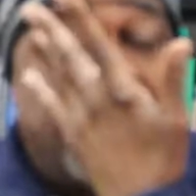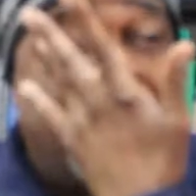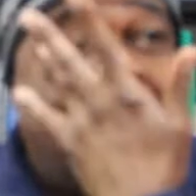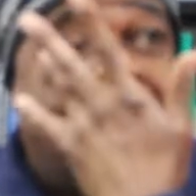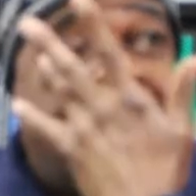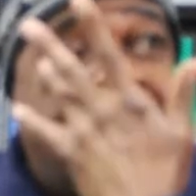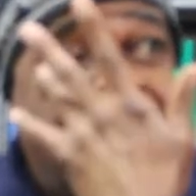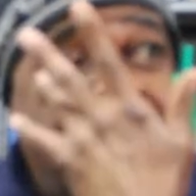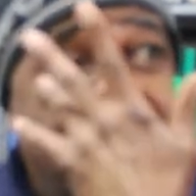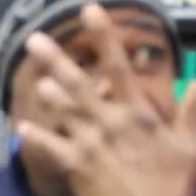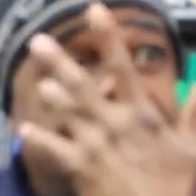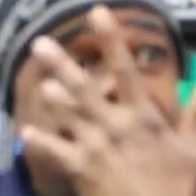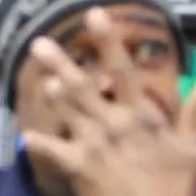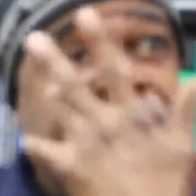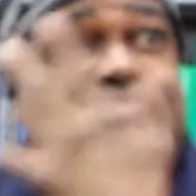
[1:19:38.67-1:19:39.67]
Yeah, like
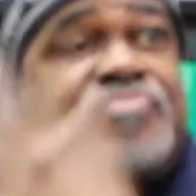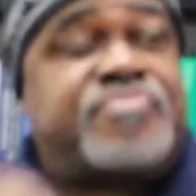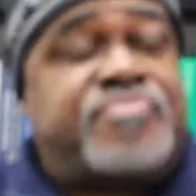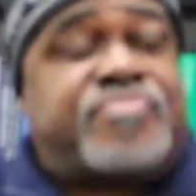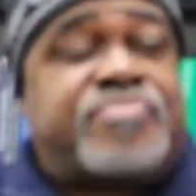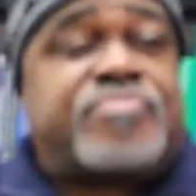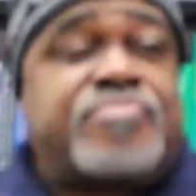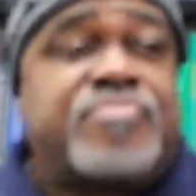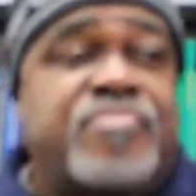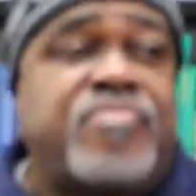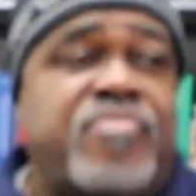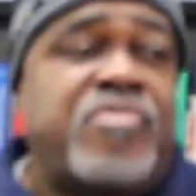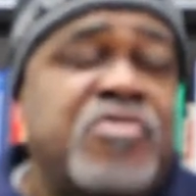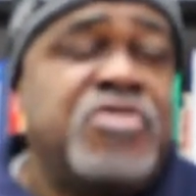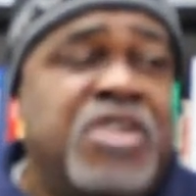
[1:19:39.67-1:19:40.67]
Utica,
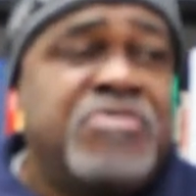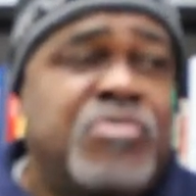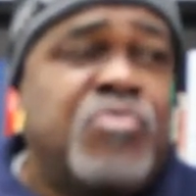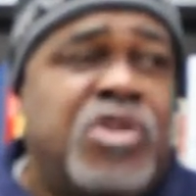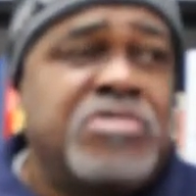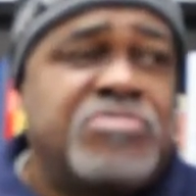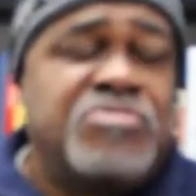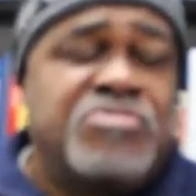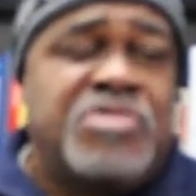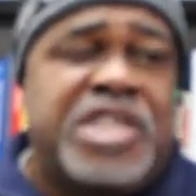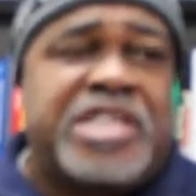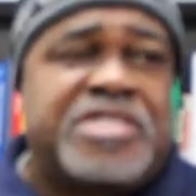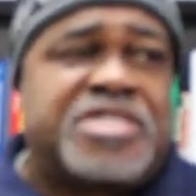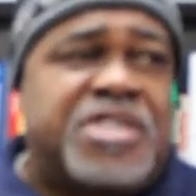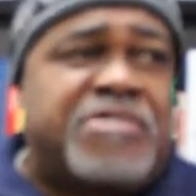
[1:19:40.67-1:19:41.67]
you had to walk through
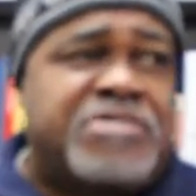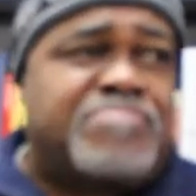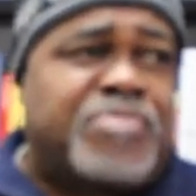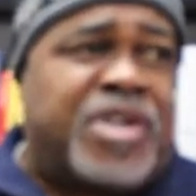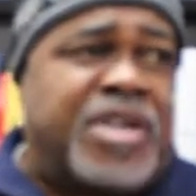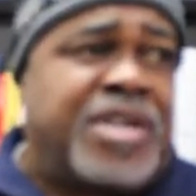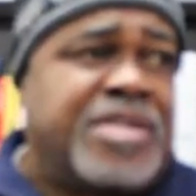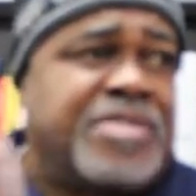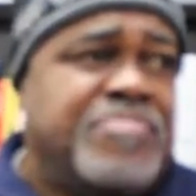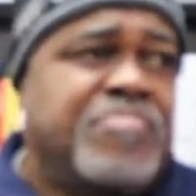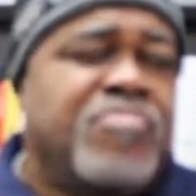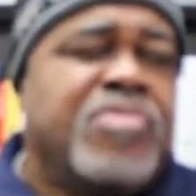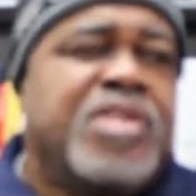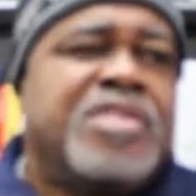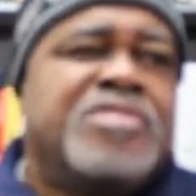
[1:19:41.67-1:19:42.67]
Lincoln Terrace Park,
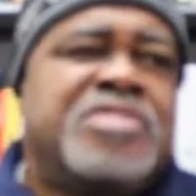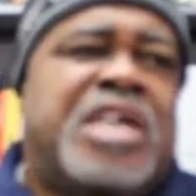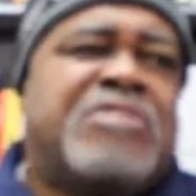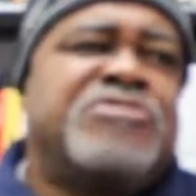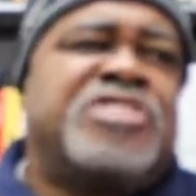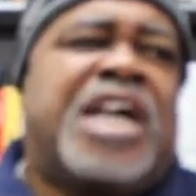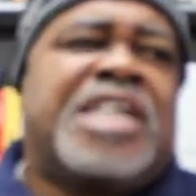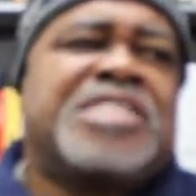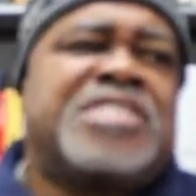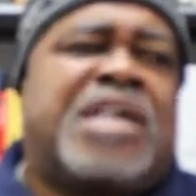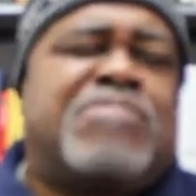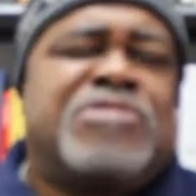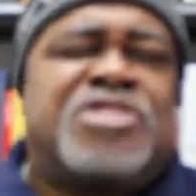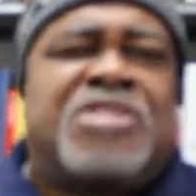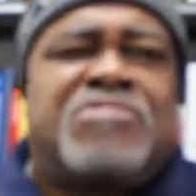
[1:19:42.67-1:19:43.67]
that
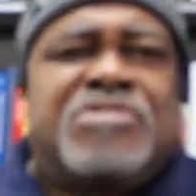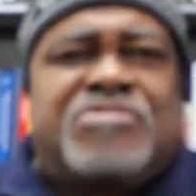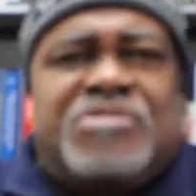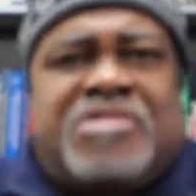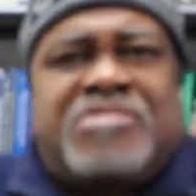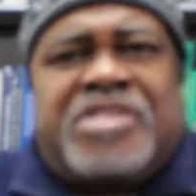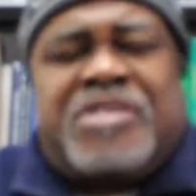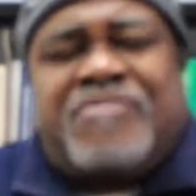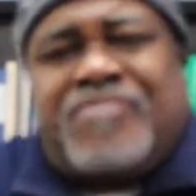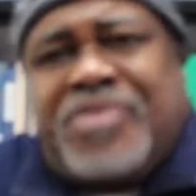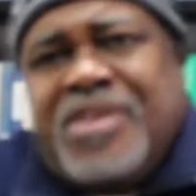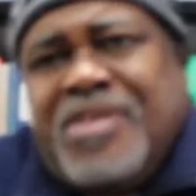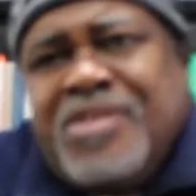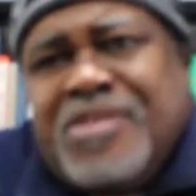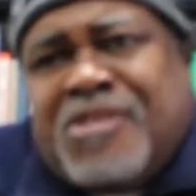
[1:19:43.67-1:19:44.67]
Johnstown territory,
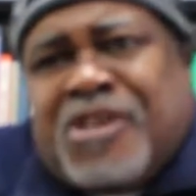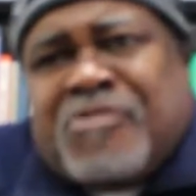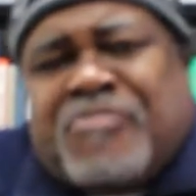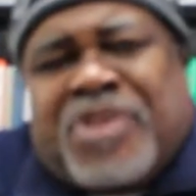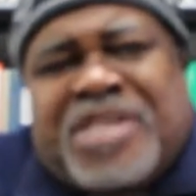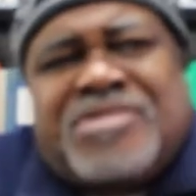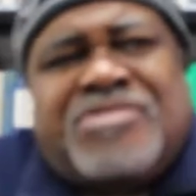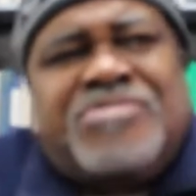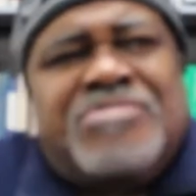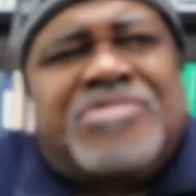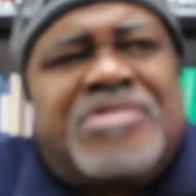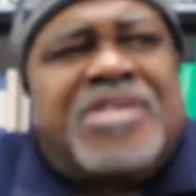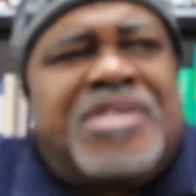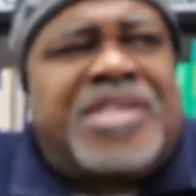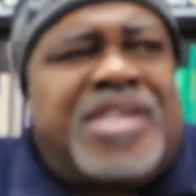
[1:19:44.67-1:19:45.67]
and for
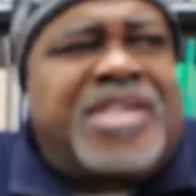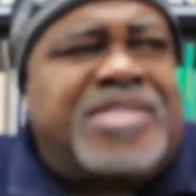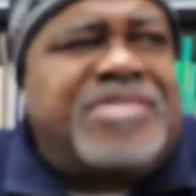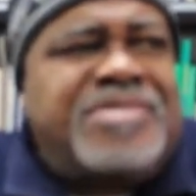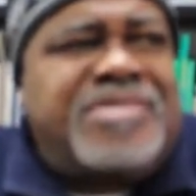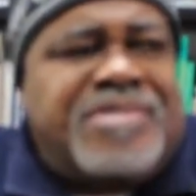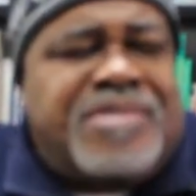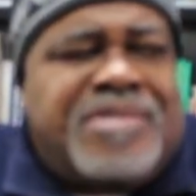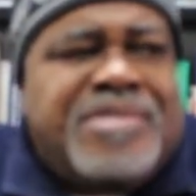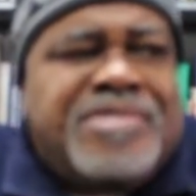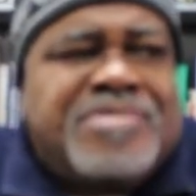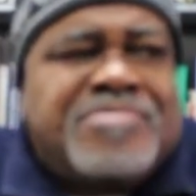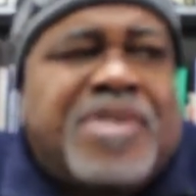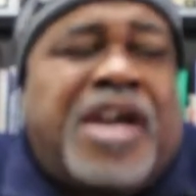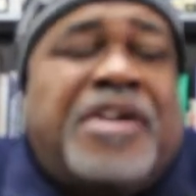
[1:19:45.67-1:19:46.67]
prostitutes and all that. Yeah.
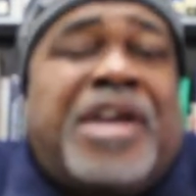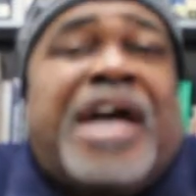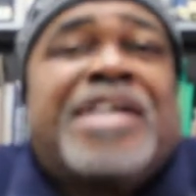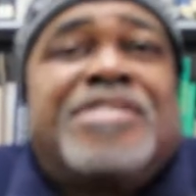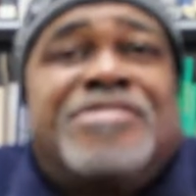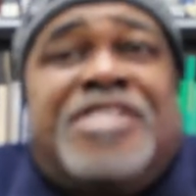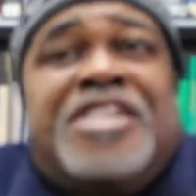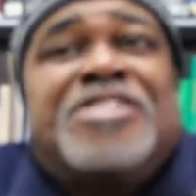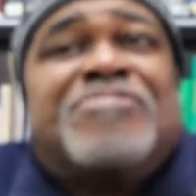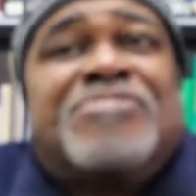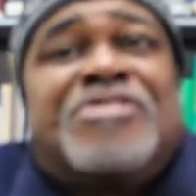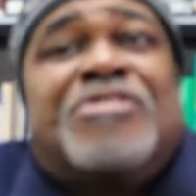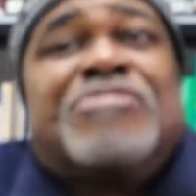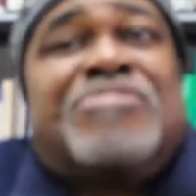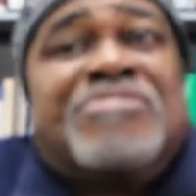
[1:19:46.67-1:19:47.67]
At night, it's
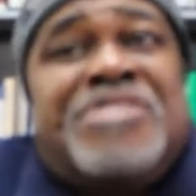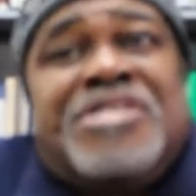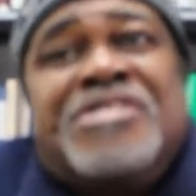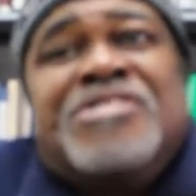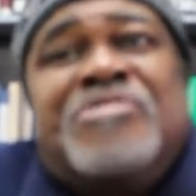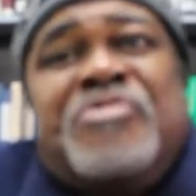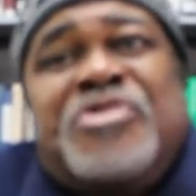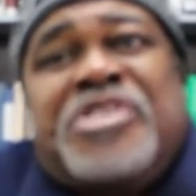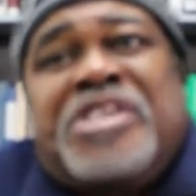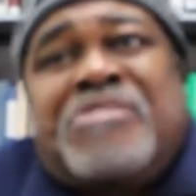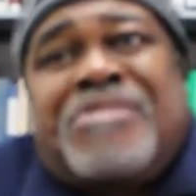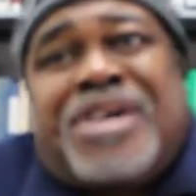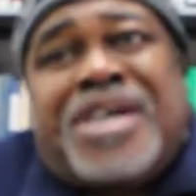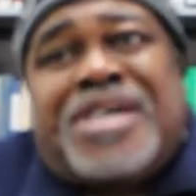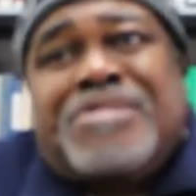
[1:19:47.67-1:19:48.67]
dangerous to go through there. You will
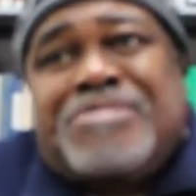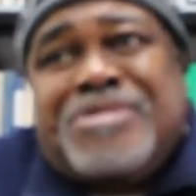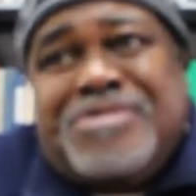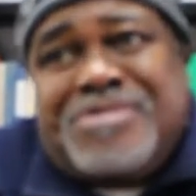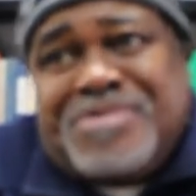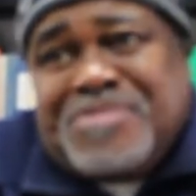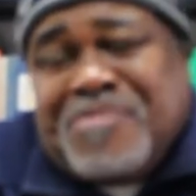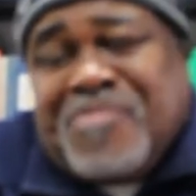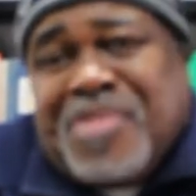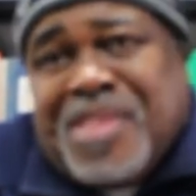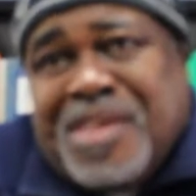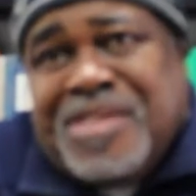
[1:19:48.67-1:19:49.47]
get robbed. Yeah.